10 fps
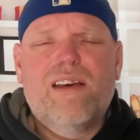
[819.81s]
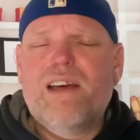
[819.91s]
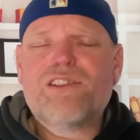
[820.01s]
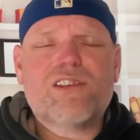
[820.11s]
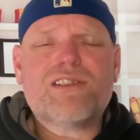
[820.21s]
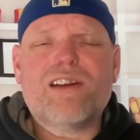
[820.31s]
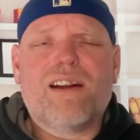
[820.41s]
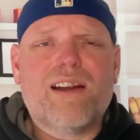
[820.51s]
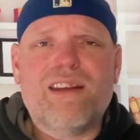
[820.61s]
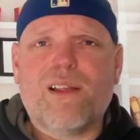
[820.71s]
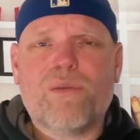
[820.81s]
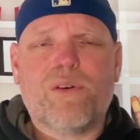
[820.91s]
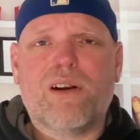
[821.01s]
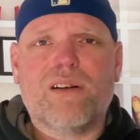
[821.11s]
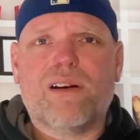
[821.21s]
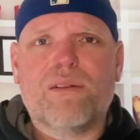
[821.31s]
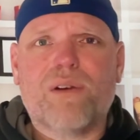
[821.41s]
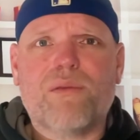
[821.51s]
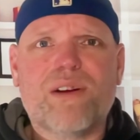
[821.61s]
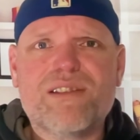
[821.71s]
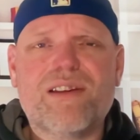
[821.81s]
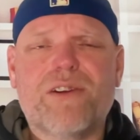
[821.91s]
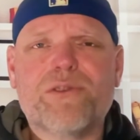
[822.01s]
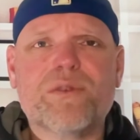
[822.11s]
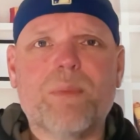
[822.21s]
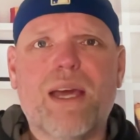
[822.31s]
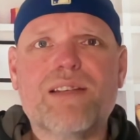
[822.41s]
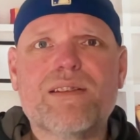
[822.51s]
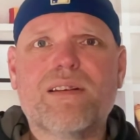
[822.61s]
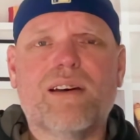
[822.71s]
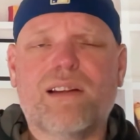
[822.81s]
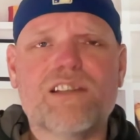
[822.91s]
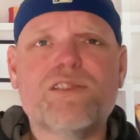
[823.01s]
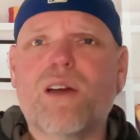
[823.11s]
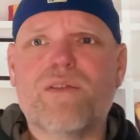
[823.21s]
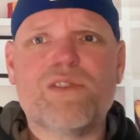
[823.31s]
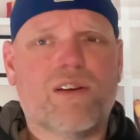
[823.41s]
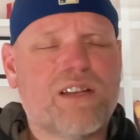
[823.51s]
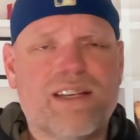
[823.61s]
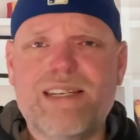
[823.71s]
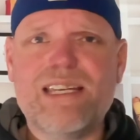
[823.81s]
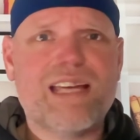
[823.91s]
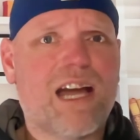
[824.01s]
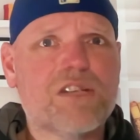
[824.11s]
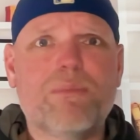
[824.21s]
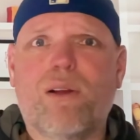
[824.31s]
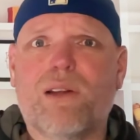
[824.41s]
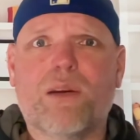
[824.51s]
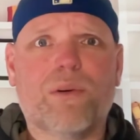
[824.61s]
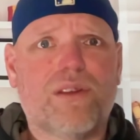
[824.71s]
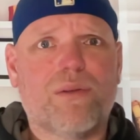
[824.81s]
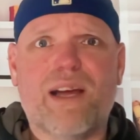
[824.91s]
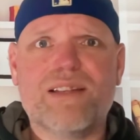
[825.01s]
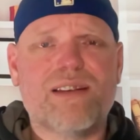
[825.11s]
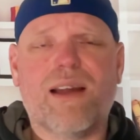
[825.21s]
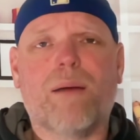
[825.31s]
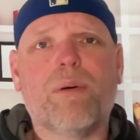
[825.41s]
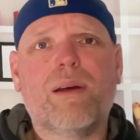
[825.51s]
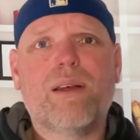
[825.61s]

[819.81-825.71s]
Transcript: it's just not ideal for a residential space unless you have a detached building with the right setup.